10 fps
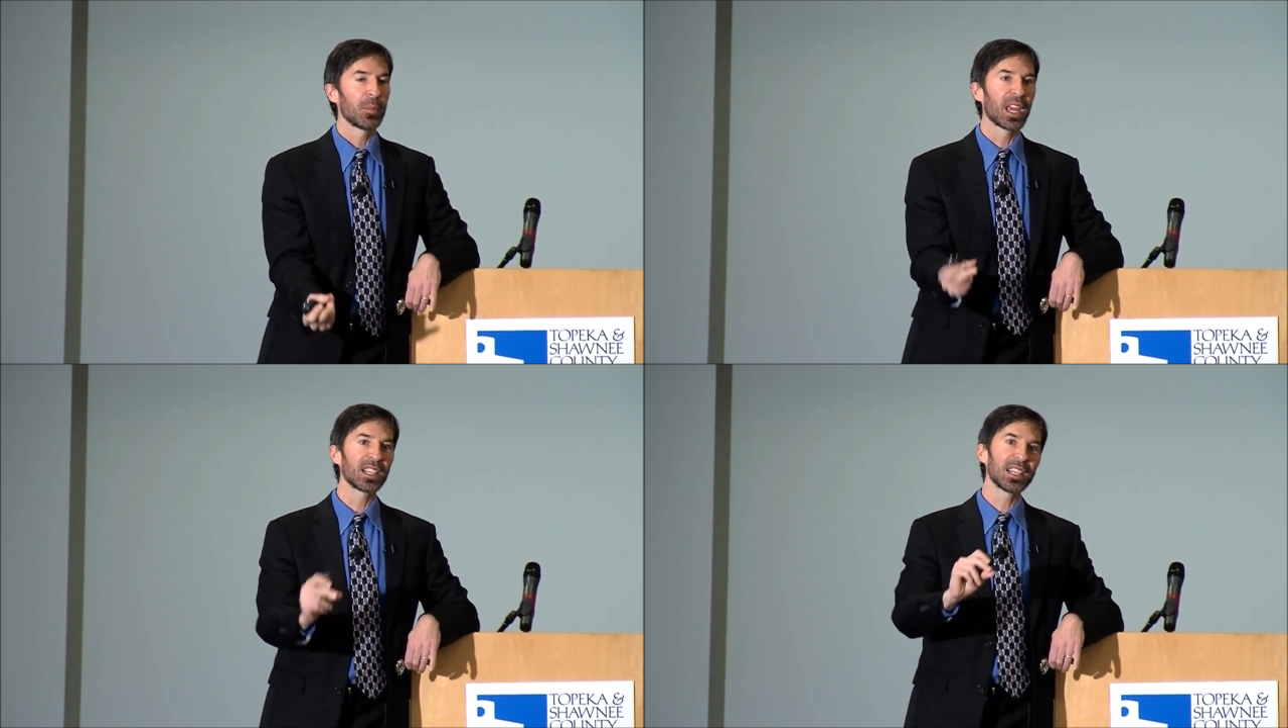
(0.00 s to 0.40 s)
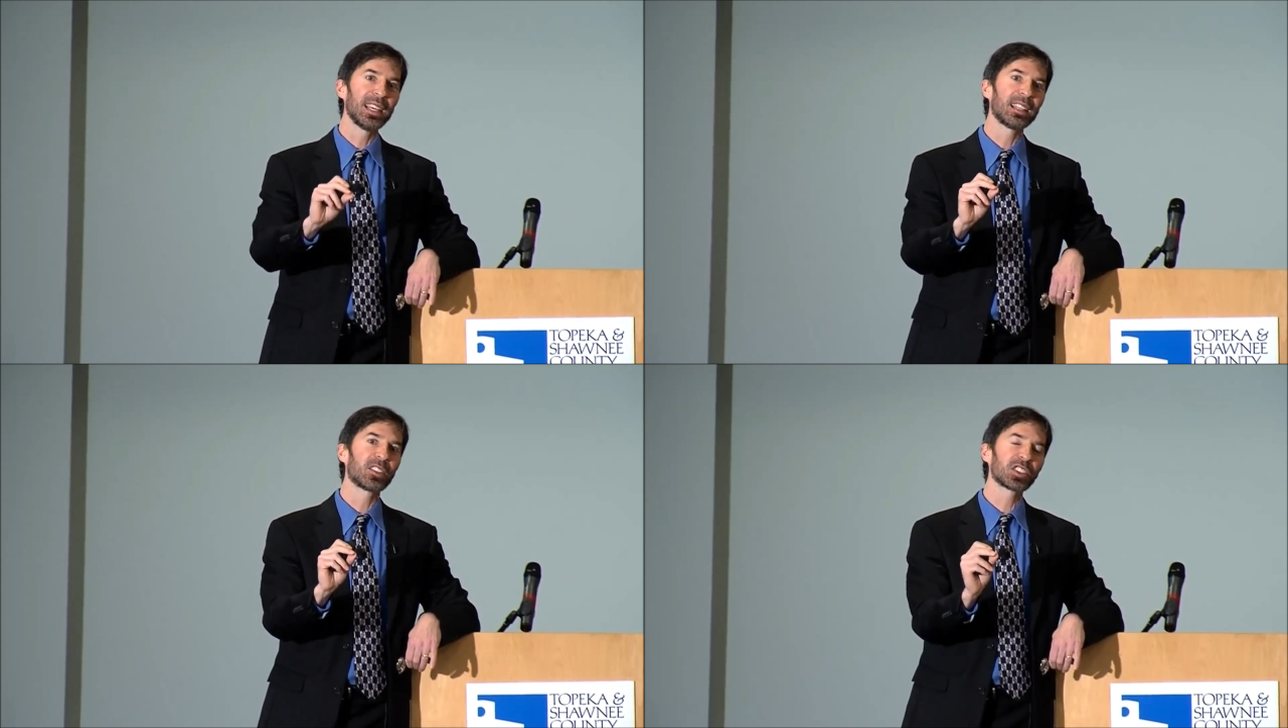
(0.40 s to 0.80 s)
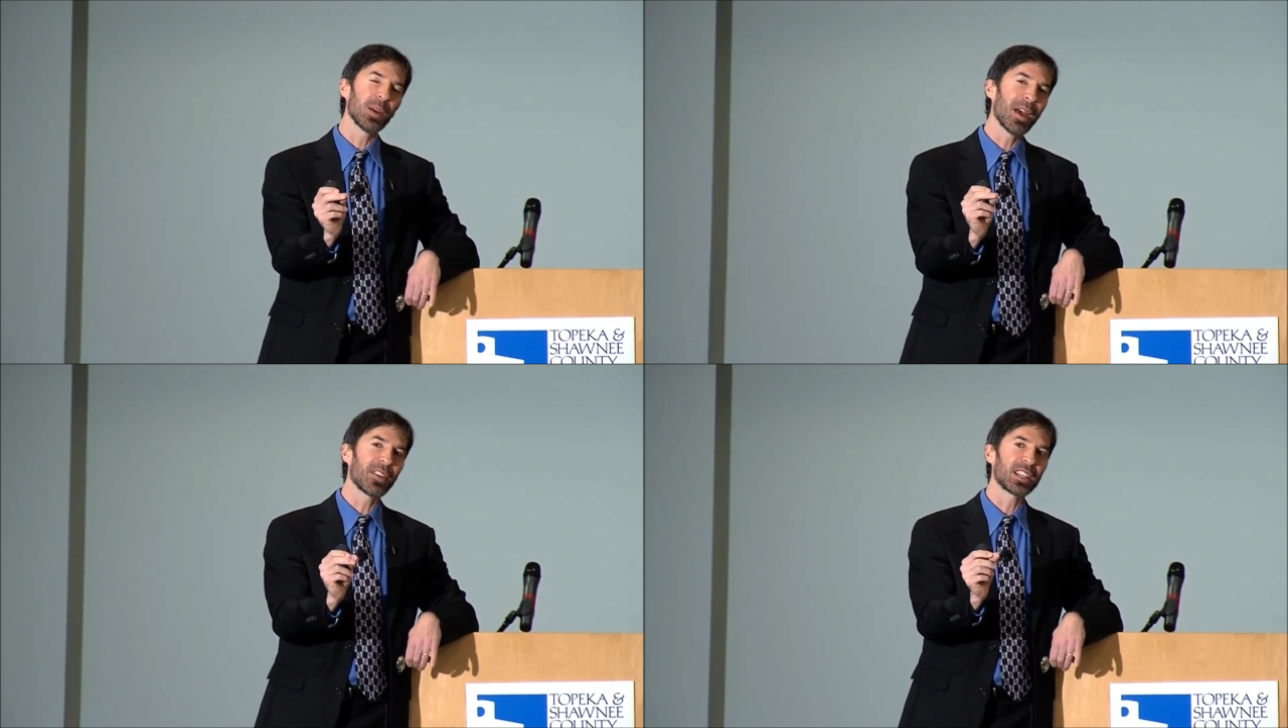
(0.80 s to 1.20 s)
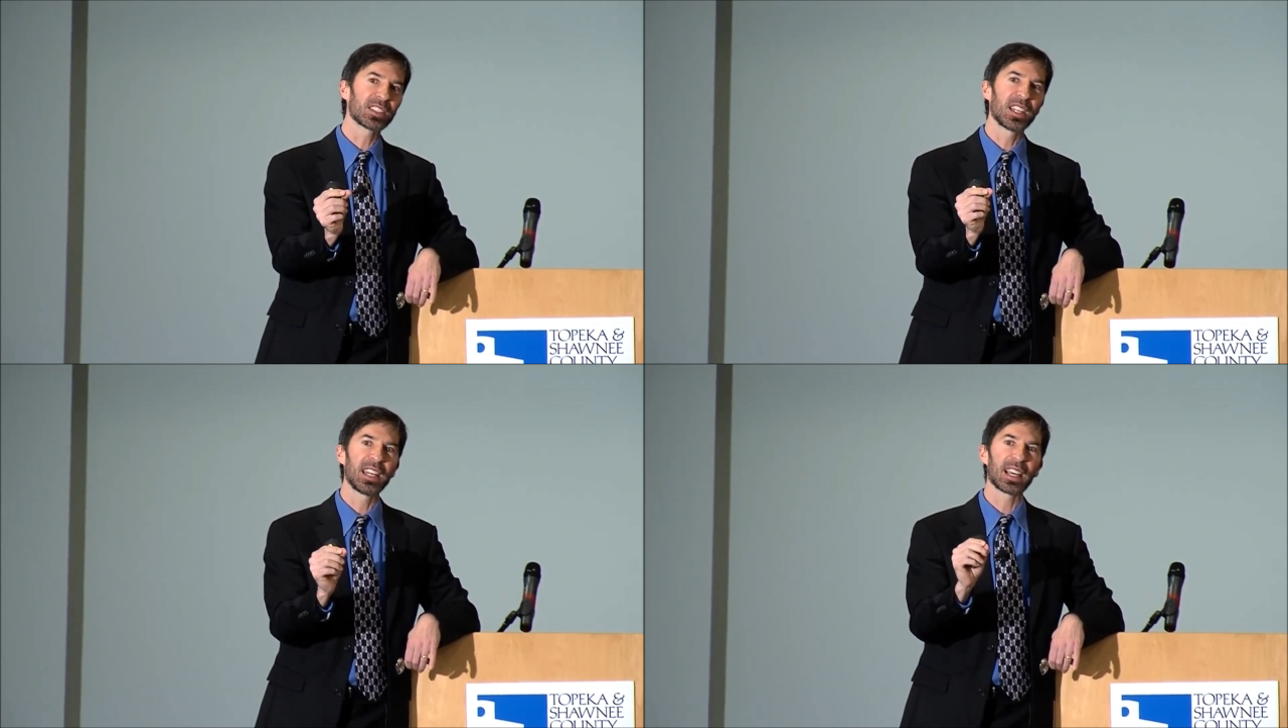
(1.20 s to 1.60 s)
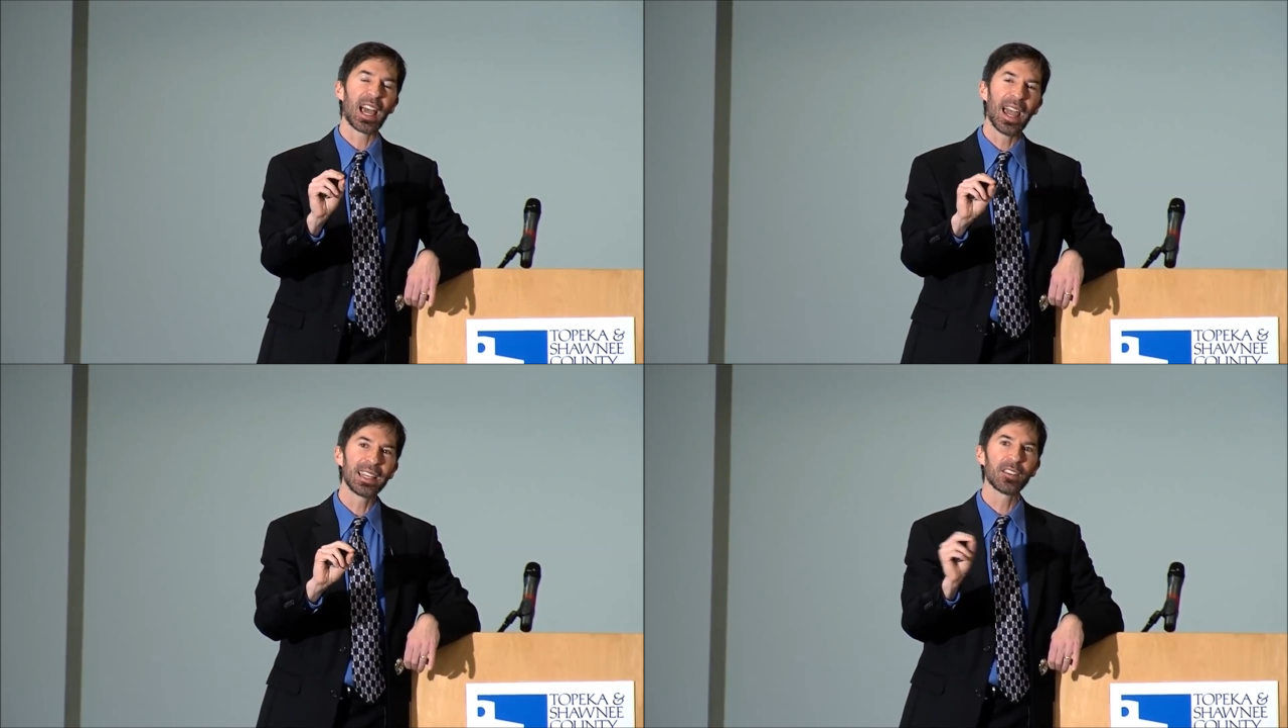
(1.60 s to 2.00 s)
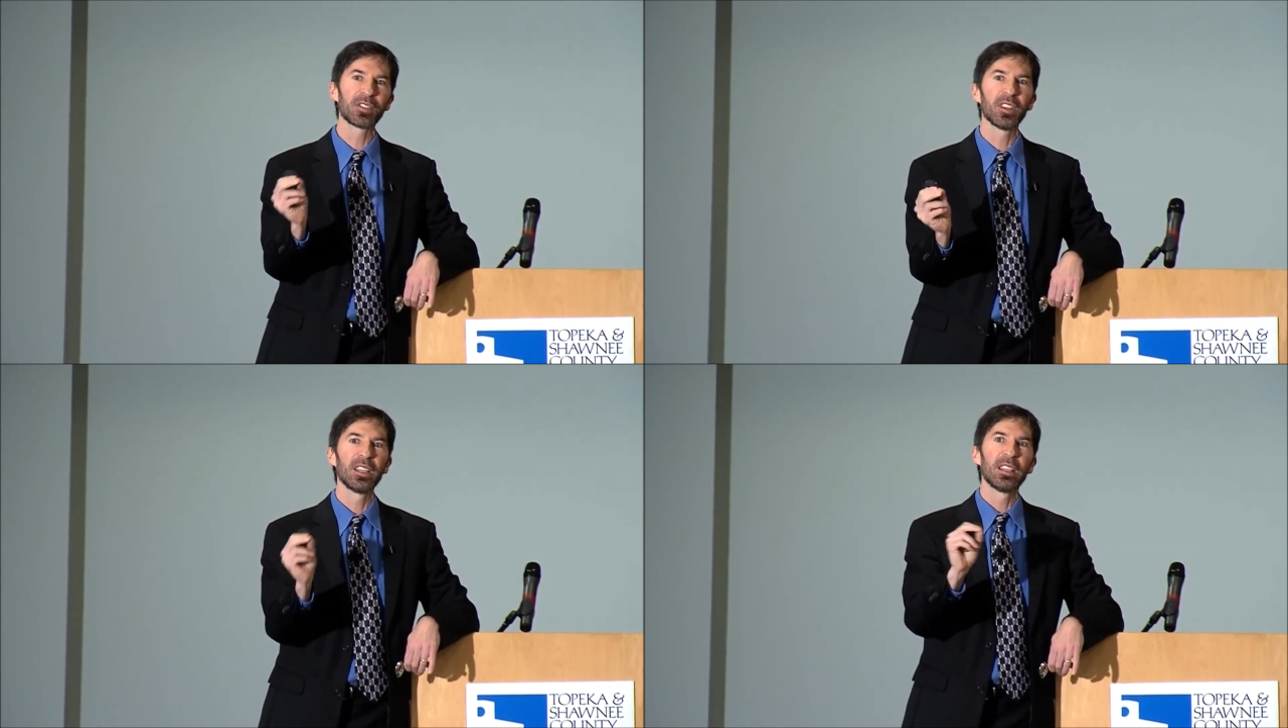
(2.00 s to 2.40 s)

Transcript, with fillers: Because it, there's some evidence that it kind of